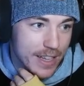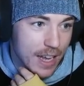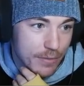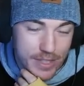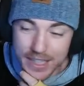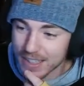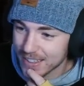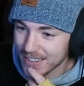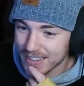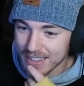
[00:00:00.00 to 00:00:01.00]
loved it.
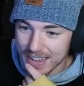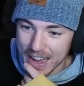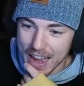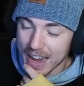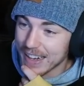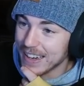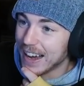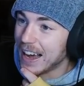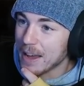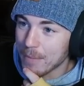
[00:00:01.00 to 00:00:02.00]
and it